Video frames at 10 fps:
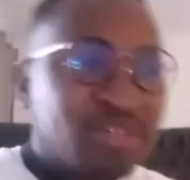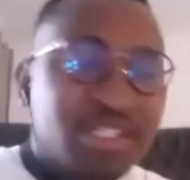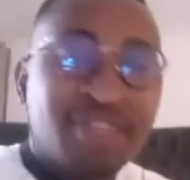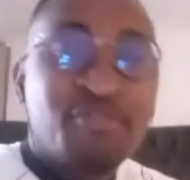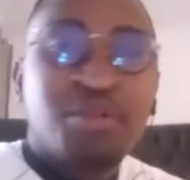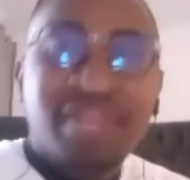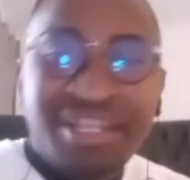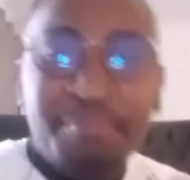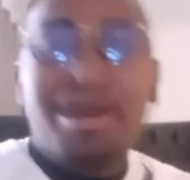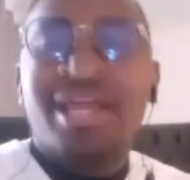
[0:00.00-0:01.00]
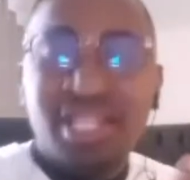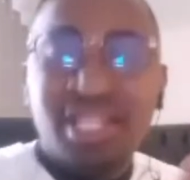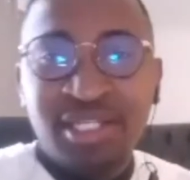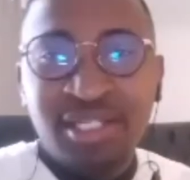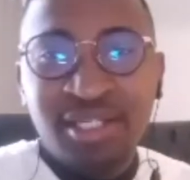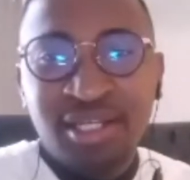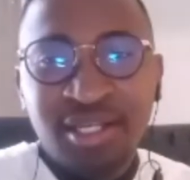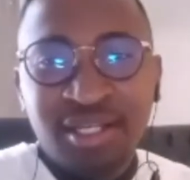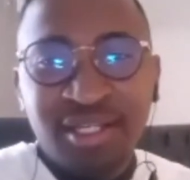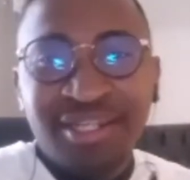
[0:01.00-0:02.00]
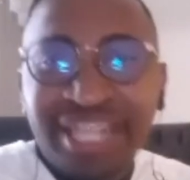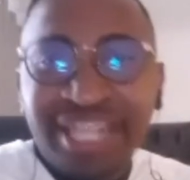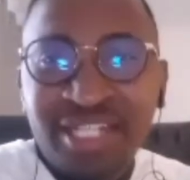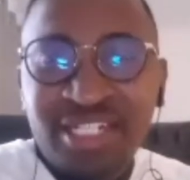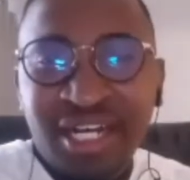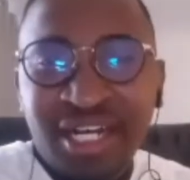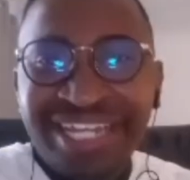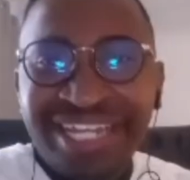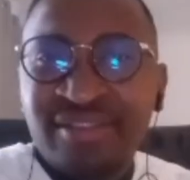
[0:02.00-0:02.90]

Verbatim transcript: because they've mm. got that motherly nature